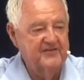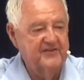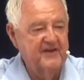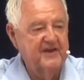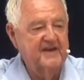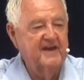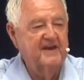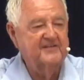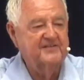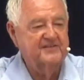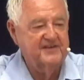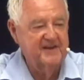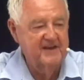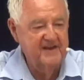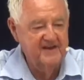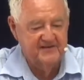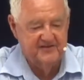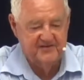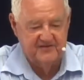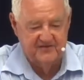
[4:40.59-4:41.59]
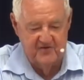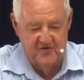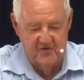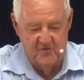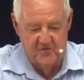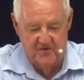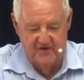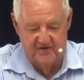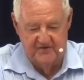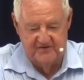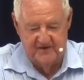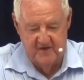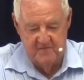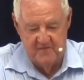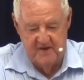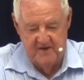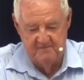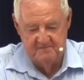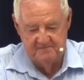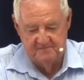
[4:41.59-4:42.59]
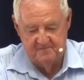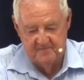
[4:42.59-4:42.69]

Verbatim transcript: They're going to see us through all this. Amen.